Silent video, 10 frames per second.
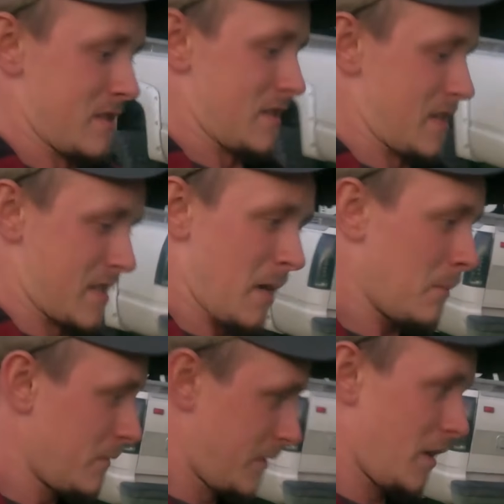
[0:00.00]

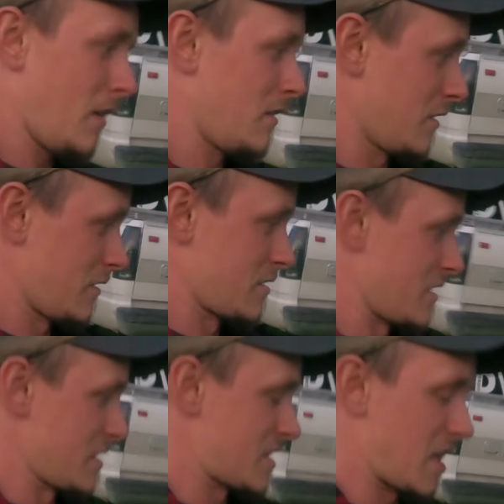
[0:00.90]
Some of y'all are
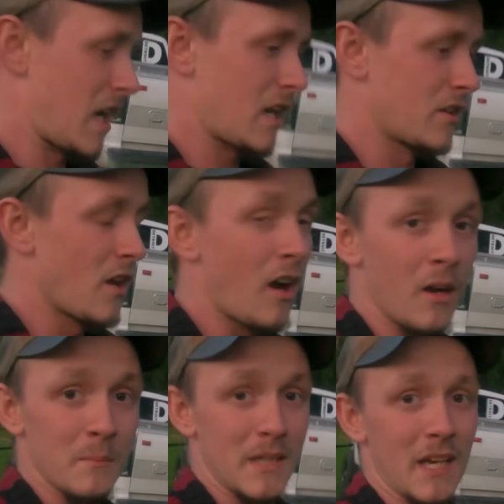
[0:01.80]
just
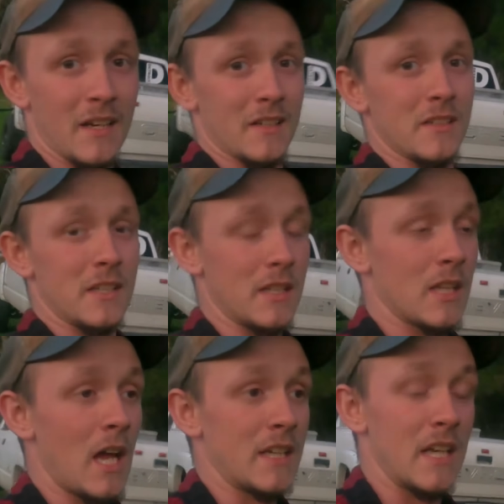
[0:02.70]
not mechanically
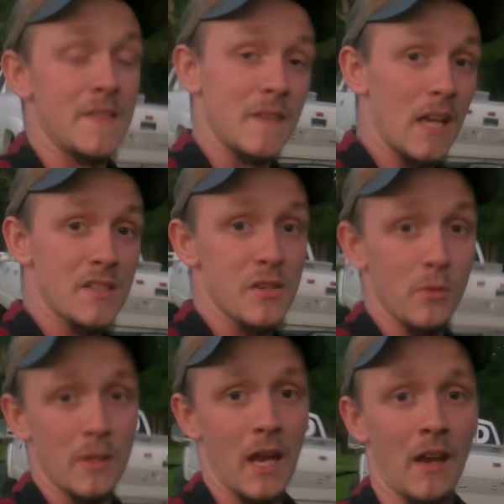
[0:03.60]
inclined, and that's
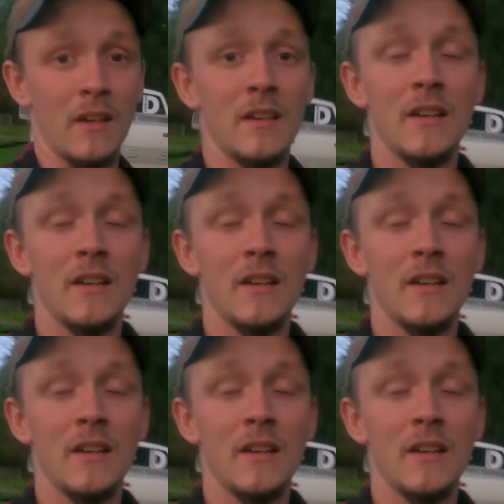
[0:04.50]
okay.